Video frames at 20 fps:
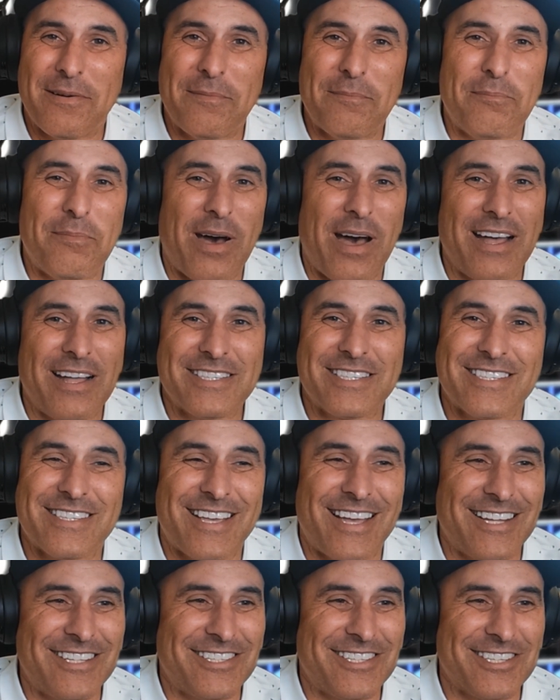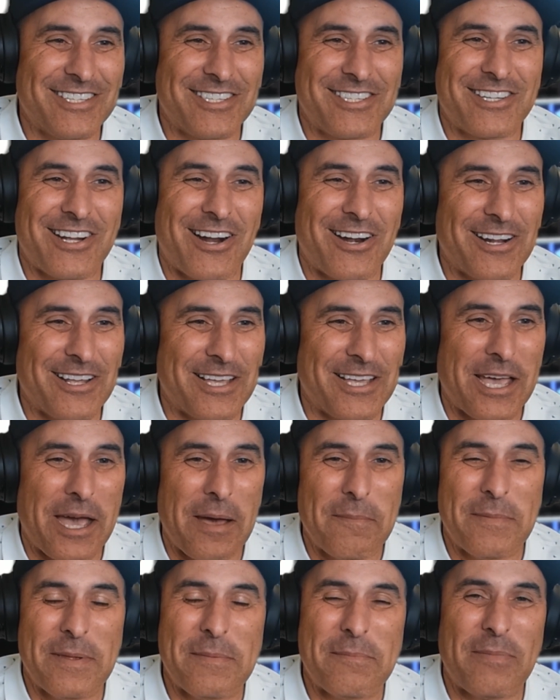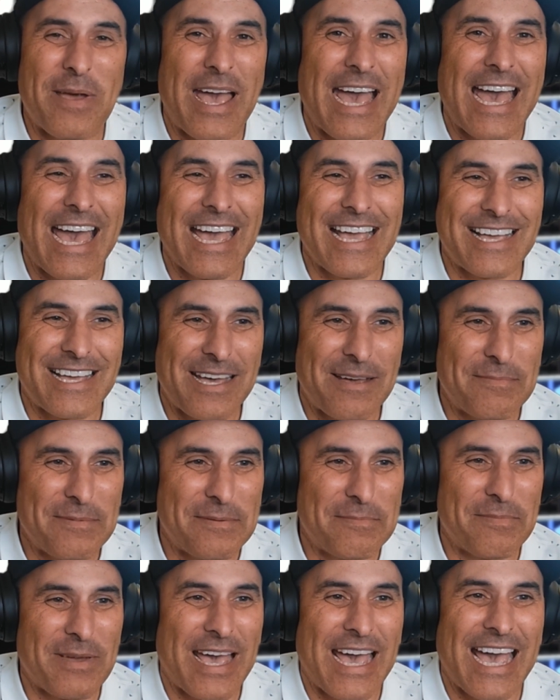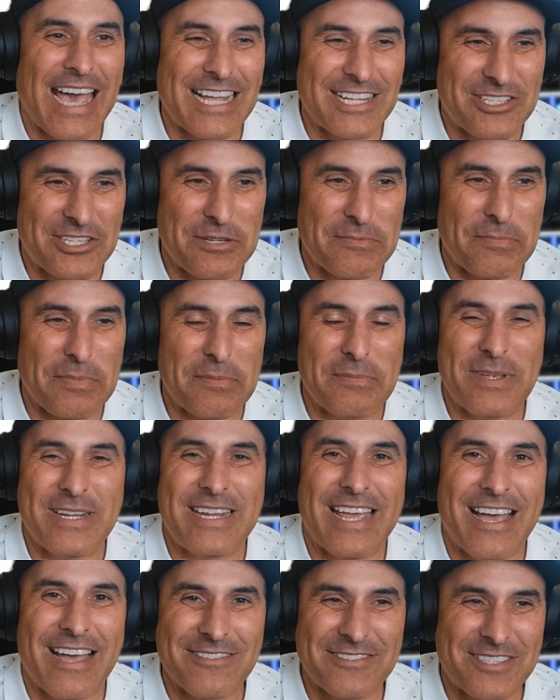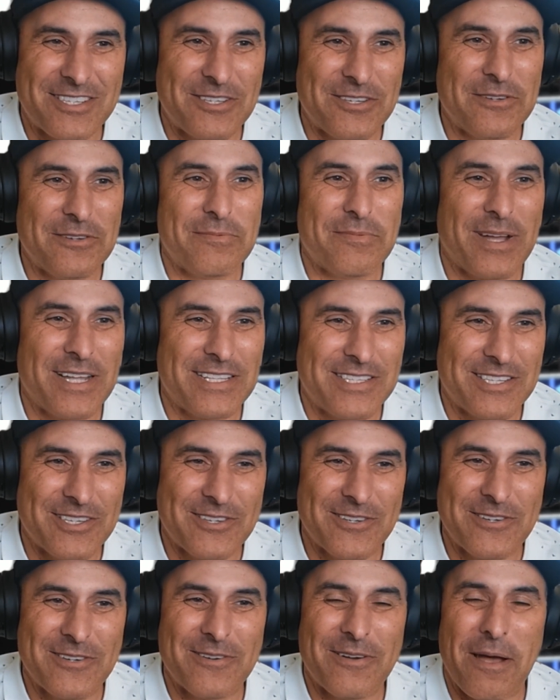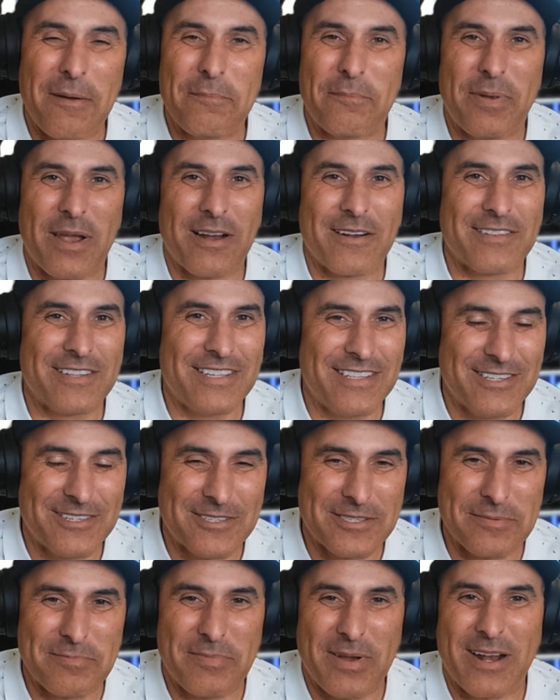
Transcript: Bonslot just started coming back, chipping me down 2 by 2. I'm barely losing.